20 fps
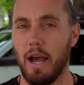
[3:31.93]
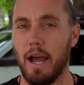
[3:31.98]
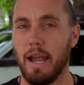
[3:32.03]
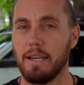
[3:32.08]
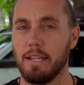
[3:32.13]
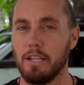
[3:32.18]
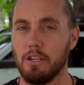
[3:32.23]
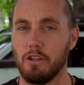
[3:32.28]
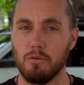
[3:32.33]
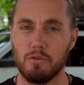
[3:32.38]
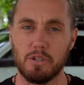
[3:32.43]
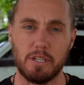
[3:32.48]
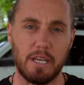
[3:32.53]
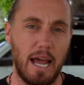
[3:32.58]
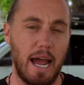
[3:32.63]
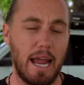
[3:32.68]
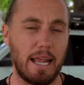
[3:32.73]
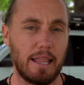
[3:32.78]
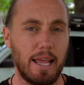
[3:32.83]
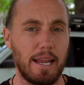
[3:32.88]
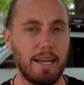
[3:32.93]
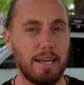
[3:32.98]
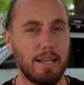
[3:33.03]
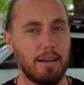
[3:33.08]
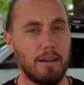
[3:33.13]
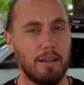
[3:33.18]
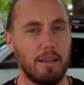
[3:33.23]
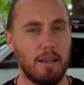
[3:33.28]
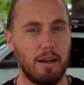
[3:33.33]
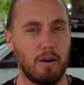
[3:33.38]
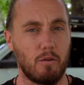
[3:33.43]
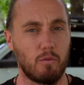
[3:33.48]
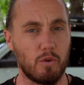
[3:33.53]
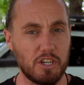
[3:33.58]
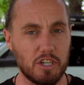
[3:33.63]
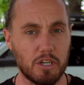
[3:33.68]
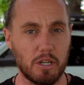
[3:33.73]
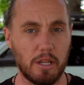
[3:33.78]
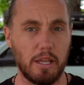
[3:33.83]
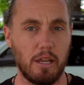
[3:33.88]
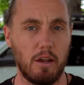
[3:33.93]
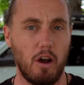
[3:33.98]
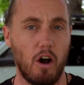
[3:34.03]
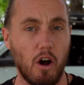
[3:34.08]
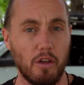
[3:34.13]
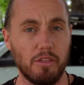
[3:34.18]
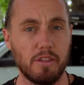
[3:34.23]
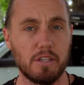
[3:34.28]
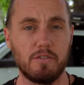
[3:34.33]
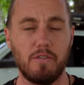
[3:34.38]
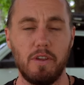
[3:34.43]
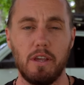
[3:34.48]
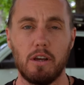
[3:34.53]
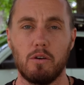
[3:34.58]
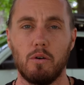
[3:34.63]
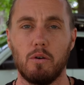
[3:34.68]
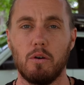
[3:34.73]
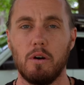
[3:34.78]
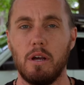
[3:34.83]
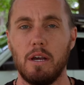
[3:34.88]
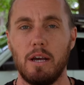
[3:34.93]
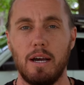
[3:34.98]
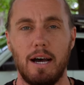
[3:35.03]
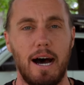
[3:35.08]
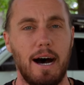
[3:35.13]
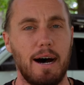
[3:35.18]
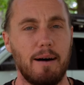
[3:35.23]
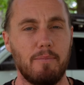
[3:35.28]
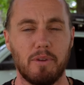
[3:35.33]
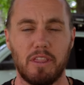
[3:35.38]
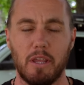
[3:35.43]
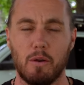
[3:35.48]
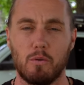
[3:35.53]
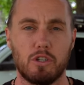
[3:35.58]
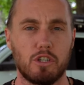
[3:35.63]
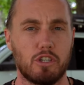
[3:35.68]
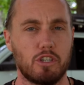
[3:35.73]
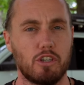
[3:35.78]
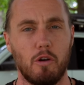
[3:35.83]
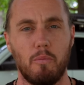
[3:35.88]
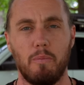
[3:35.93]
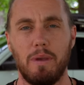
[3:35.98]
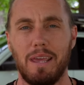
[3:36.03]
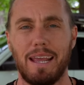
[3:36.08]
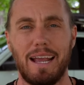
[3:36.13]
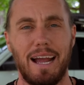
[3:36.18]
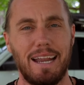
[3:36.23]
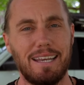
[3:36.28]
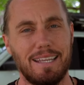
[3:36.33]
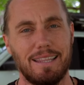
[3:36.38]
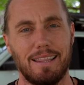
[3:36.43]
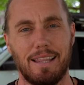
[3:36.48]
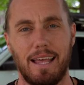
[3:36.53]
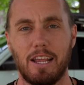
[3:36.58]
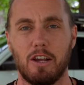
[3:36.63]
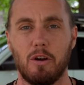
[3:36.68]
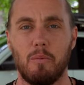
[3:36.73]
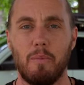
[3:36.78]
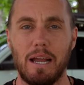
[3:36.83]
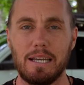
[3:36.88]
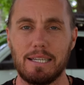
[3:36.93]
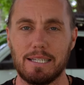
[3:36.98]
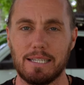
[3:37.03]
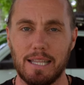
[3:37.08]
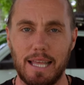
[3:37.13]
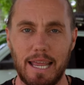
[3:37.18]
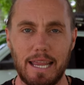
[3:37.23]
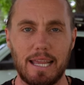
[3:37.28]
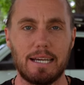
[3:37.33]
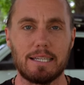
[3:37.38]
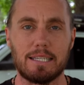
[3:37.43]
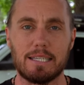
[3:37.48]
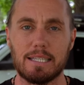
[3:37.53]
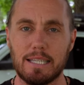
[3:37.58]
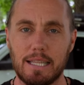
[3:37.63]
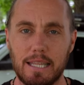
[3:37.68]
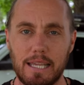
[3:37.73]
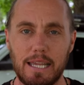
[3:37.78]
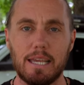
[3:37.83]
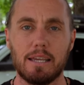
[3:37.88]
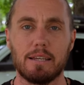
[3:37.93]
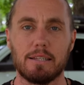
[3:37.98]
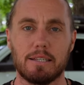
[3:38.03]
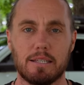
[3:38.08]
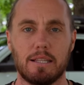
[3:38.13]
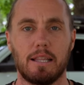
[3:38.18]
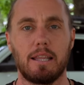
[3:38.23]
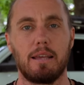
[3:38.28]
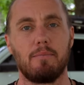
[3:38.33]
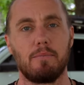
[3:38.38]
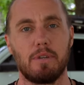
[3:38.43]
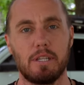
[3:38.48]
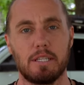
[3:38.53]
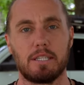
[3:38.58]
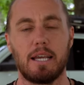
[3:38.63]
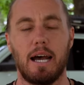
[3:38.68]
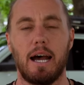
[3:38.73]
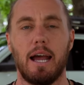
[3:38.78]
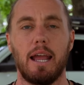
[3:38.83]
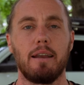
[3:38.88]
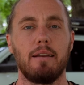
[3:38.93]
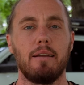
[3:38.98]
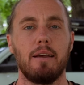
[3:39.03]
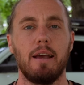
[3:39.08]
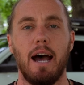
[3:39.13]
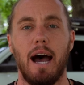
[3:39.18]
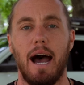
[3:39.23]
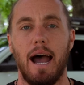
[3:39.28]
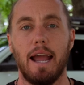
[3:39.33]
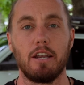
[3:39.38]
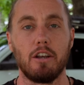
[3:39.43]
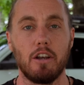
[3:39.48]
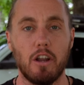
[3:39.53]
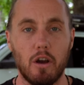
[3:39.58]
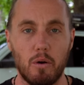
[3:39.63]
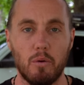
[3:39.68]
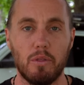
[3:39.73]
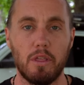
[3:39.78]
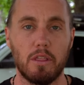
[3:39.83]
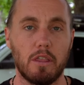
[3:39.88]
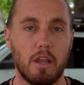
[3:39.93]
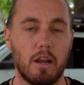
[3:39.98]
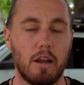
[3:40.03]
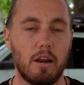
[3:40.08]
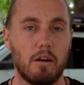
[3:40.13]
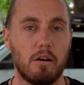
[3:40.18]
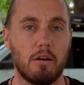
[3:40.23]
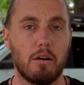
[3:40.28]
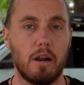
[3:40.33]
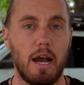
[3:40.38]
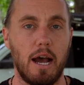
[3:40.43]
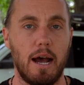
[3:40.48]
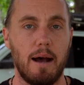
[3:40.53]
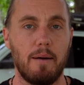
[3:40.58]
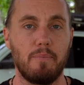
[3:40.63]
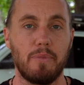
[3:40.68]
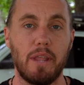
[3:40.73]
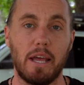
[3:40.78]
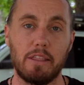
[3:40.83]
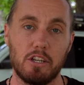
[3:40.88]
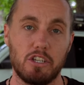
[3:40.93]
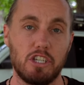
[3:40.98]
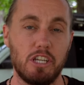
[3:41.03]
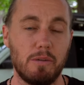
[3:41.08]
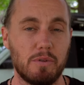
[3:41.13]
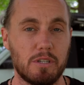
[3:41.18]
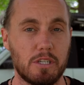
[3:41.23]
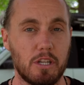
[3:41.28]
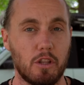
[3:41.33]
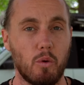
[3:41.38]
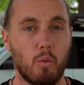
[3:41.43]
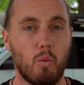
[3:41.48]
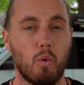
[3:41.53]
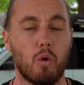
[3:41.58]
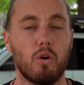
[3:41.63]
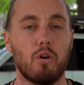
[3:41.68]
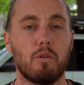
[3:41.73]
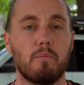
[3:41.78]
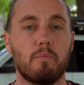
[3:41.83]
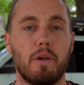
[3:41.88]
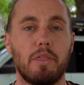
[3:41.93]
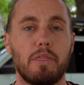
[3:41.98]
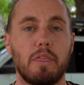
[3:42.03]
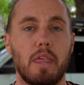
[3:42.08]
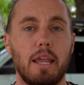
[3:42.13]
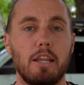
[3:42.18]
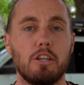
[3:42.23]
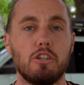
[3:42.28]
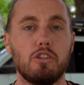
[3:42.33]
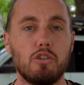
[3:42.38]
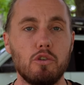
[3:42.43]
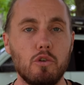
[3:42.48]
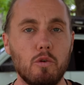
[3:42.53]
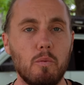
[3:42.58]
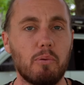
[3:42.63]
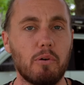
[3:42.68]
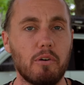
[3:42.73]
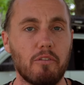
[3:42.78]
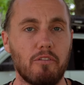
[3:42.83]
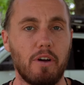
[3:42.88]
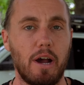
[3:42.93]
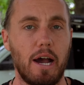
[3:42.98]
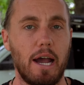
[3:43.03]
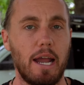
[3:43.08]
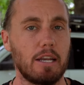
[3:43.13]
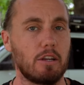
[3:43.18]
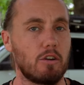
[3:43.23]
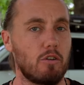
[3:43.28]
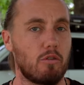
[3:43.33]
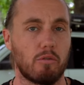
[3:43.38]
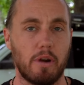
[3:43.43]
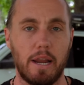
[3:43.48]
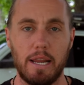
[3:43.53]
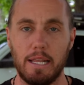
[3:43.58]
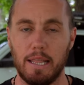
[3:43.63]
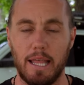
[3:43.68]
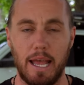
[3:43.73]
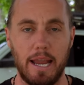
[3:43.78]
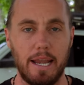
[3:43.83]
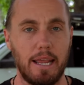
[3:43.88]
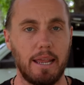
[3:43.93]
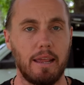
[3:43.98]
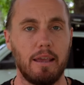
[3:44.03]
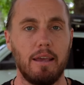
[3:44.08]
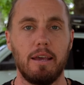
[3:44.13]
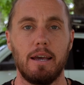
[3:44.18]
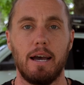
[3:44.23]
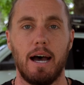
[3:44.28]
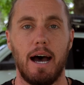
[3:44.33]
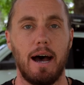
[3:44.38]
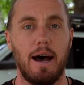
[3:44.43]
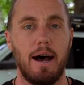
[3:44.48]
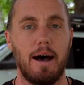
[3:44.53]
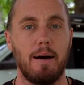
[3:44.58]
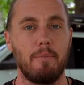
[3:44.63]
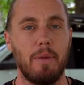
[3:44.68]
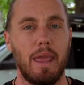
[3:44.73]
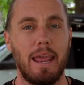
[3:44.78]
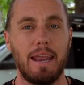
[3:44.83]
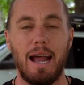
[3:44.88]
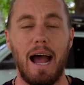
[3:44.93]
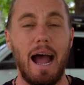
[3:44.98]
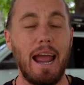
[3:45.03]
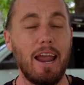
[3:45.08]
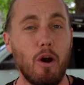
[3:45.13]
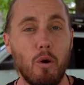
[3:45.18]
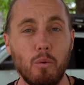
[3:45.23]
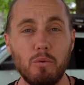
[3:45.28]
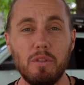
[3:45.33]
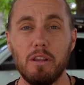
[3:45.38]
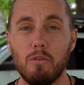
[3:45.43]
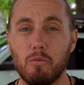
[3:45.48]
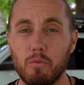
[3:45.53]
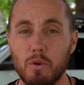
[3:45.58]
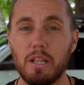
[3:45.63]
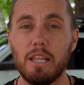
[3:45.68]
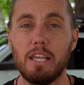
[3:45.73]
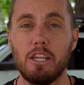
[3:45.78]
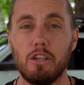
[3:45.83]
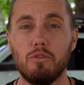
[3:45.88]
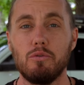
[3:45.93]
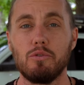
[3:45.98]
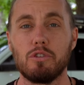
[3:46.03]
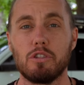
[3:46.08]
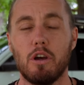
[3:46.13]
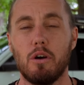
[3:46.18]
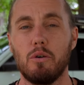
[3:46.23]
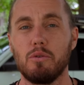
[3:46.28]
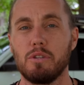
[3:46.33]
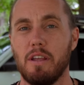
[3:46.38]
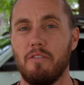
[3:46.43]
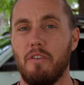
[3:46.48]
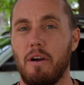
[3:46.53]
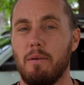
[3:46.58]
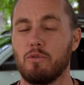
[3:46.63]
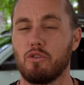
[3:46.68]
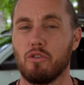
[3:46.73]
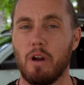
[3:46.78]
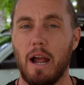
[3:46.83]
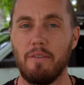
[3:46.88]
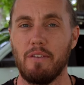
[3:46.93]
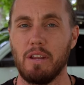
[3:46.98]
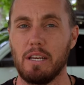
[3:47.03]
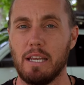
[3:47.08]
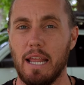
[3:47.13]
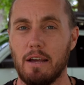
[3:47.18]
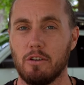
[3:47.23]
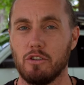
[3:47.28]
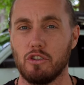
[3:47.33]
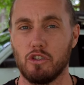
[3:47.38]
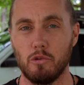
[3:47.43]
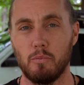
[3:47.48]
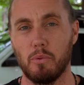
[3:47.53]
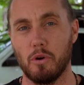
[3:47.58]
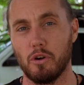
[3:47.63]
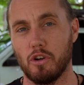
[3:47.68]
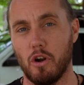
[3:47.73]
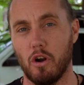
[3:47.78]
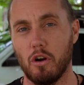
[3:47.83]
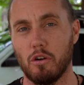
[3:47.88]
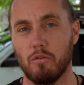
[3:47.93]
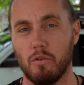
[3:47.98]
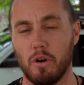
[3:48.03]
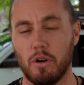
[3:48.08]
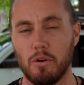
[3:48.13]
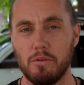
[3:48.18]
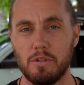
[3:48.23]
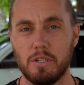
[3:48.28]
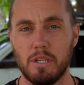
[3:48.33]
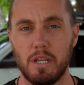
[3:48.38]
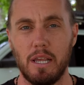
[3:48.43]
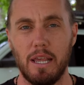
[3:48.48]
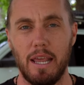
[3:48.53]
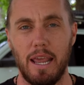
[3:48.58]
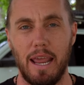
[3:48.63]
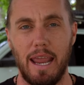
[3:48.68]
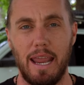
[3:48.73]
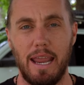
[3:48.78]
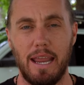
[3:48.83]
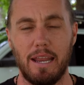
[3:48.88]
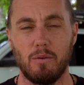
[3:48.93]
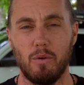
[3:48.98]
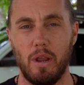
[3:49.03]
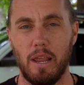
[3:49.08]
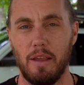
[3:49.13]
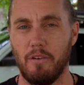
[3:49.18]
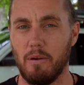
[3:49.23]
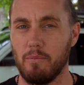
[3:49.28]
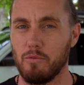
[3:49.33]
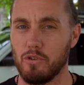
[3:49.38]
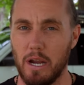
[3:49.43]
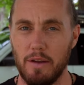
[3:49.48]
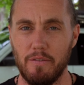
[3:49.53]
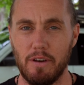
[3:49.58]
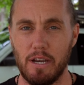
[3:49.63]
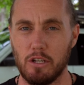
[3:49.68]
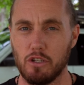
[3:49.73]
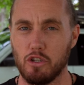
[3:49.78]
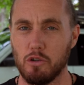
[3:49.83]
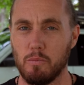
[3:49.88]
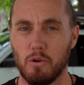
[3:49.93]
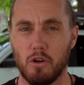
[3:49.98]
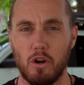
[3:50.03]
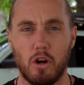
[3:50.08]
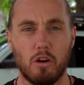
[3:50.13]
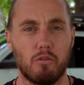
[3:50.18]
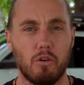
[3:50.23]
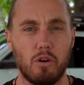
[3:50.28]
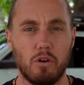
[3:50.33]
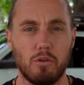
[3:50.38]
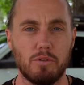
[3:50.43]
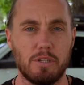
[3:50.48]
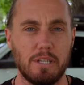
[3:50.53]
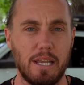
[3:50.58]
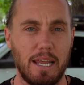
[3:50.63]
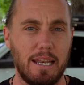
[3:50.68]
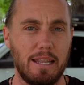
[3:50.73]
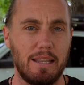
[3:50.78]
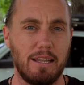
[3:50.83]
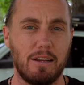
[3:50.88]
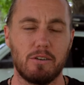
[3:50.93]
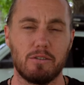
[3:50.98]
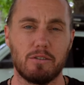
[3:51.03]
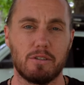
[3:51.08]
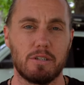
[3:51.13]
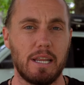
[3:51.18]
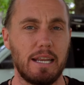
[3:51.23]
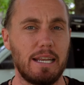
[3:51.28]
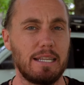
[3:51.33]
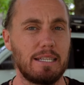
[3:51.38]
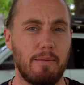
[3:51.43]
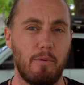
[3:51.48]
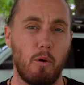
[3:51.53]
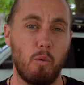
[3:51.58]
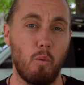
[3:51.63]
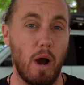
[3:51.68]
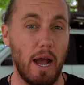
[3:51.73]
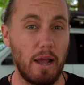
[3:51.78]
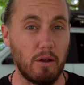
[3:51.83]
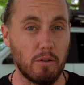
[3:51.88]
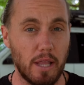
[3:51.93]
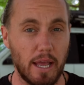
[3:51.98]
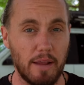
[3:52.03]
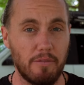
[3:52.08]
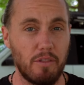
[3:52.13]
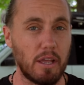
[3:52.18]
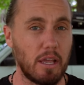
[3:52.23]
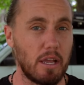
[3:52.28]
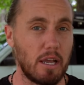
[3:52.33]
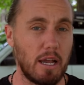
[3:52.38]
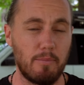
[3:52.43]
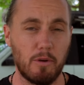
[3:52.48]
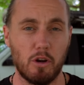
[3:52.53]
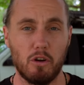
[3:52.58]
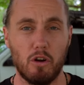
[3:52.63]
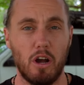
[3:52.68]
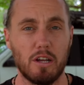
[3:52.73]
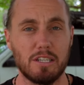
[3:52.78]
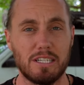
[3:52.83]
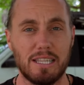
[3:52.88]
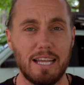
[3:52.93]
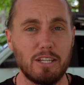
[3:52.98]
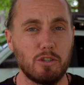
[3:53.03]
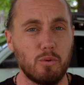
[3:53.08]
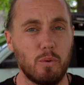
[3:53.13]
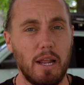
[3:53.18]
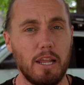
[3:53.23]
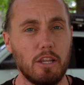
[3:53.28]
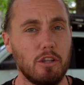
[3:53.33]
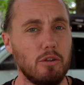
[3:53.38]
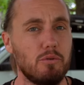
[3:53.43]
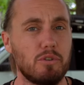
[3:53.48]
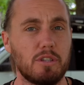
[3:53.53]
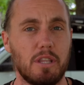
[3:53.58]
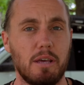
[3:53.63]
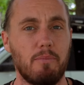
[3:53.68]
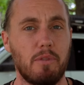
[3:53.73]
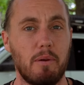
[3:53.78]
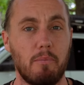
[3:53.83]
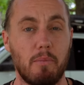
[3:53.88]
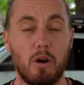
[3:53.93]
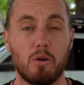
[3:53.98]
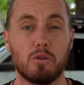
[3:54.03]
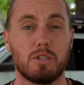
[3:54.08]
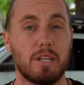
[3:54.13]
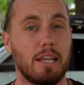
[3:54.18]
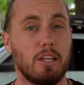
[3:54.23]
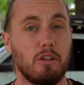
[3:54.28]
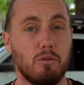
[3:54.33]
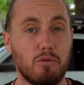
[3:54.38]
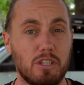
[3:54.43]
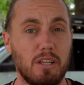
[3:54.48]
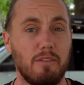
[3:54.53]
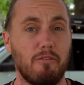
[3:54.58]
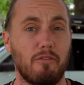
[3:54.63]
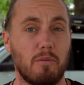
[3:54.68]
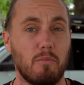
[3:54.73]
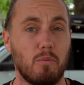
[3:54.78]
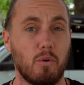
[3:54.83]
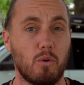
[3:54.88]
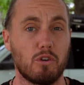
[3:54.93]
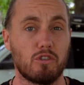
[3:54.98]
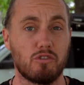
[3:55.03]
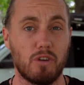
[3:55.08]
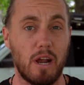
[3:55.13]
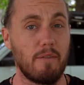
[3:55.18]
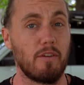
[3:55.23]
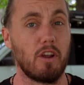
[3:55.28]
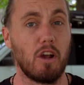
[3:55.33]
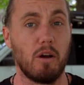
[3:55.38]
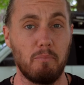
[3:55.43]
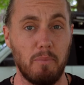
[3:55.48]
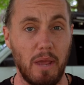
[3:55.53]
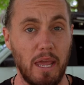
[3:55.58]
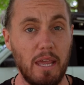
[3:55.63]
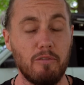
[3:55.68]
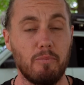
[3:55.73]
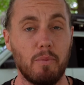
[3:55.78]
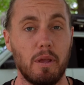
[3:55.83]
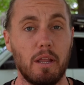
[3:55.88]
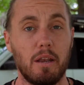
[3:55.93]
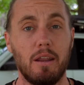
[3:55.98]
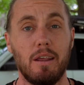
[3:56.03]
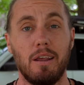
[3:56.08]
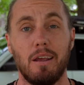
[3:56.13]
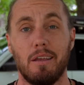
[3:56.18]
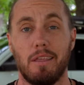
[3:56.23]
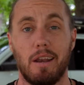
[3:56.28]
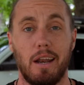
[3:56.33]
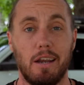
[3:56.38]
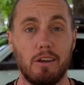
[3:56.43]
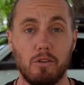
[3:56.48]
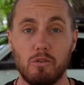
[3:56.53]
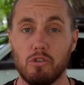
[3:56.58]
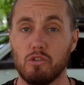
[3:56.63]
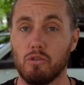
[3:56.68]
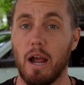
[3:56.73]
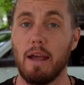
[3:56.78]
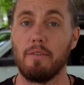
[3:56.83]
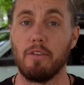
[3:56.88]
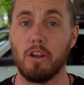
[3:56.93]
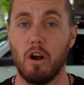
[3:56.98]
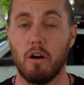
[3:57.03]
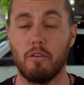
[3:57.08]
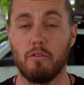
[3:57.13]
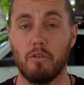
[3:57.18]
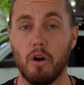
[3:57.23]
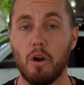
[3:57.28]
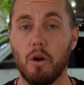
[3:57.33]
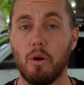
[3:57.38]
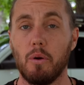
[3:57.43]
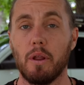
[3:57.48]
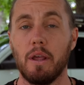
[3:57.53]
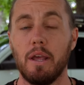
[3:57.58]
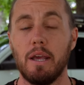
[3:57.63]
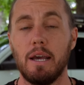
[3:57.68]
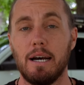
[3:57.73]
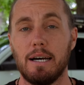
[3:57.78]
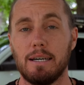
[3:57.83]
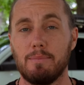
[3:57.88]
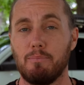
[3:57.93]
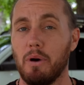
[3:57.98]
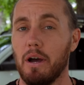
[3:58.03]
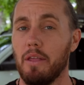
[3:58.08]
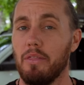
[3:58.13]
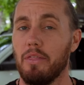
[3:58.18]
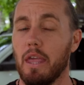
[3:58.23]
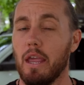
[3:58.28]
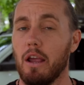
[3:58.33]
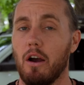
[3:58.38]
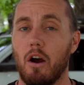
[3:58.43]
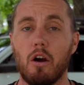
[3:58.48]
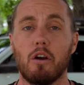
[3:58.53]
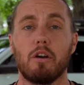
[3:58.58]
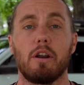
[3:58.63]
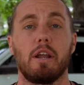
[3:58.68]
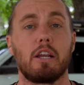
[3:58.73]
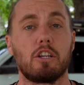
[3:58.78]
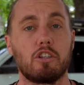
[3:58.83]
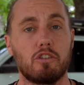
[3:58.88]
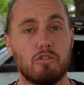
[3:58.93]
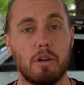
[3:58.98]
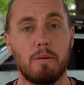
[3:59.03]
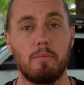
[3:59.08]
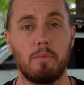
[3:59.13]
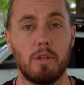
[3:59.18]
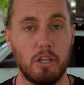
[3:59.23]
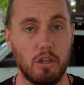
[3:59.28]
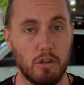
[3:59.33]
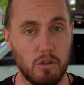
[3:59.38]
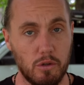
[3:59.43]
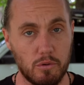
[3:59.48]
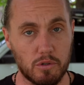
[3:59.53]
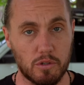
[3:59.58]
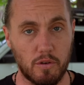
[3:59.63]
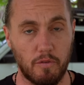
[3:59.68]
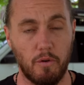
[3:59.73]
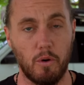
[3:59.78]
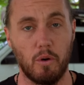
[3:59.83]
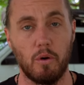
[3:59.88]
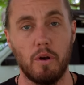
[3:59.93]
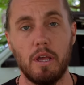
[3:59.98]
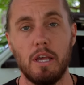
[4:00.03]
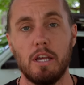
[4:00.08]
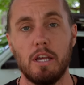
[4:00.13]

I did use Nilight originally on this vehicle, um, but they were just so big, I didn't like them. I just like a sleek, slim design. I know that they're um, not the cheapest in the world, but they do provide great lighting. Um, and I only really use those if I'm driving down super dark roads. And if I'm driving down super dark roads and there's any type of wildlife that can come across, that's when I use them the most. I use them for more driving on pavement than I do driving off road, but they are extremely useful.